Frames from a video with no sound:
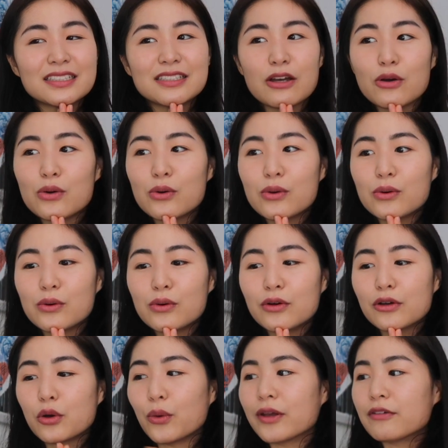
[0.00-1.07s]
So
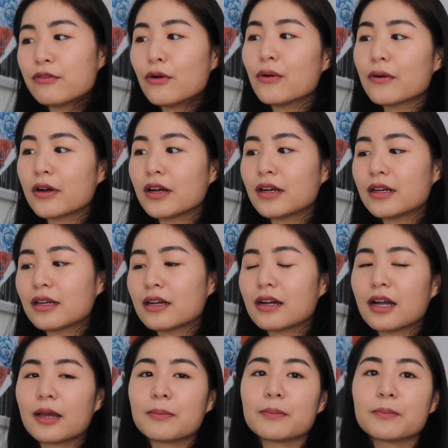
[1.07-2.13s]
going forward,
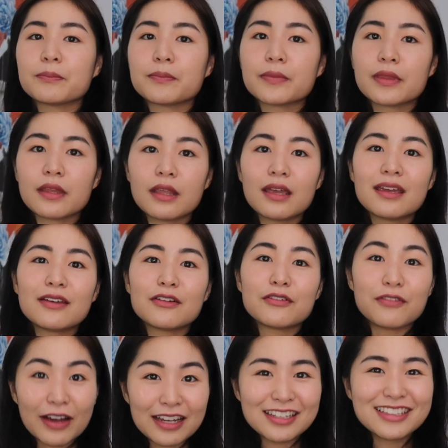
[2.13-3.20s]
I'm
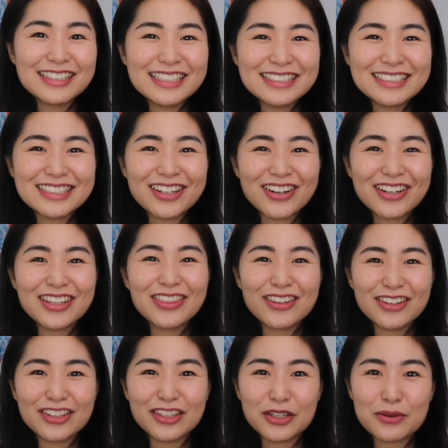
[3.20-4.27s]
finally starting
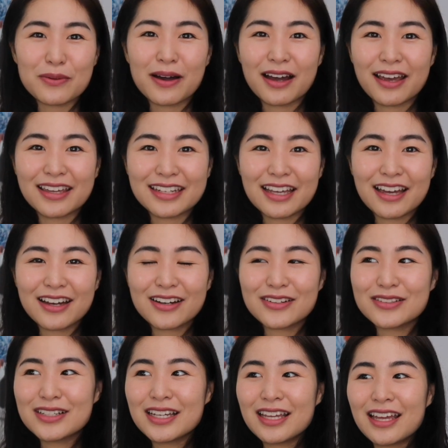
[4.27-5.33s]
the UI
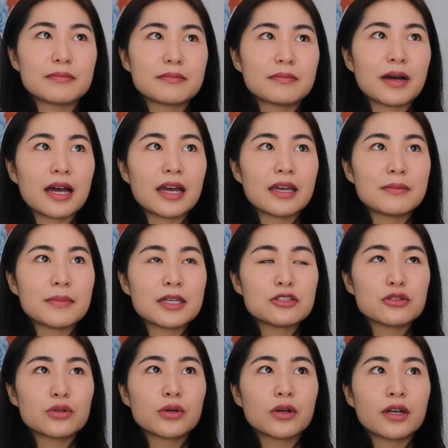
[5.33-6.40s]
now. My
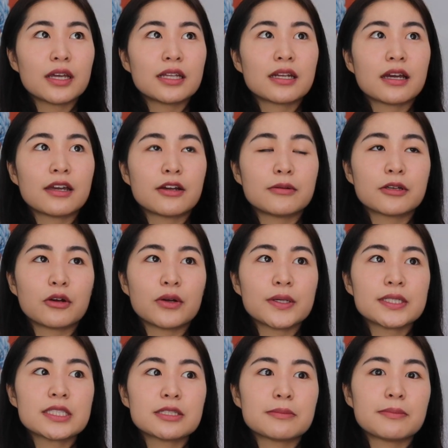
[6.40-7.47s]
mentor and I are
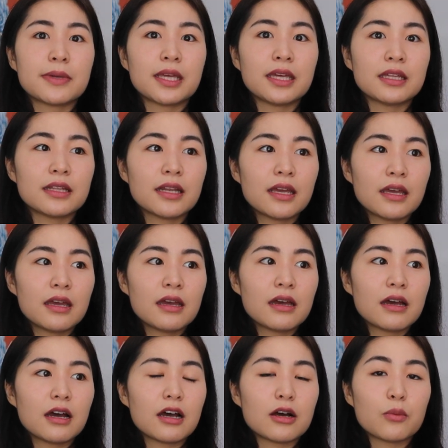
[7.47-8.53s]
going to meet
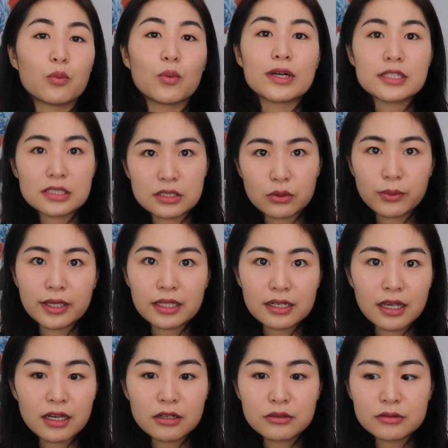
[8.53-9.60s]
once a week
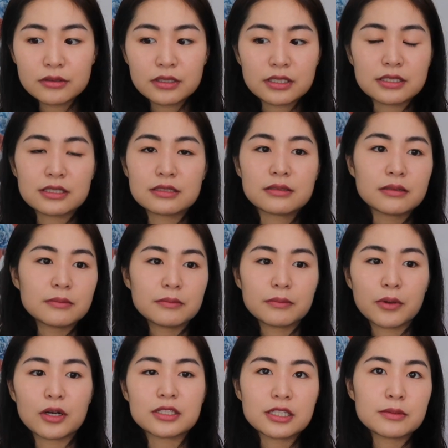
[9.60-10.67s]
now, because
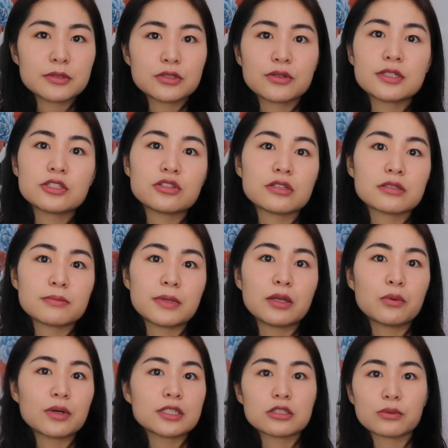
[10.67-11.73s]
part-time students just meet
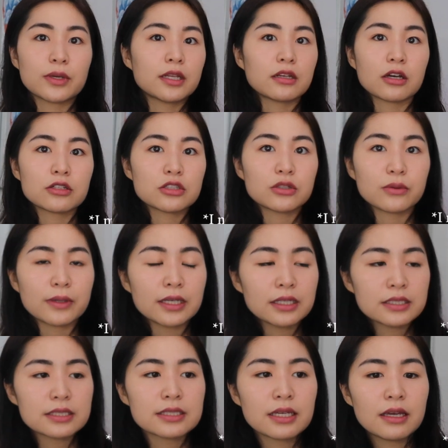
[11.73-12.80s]
once a week, not 2 weeks.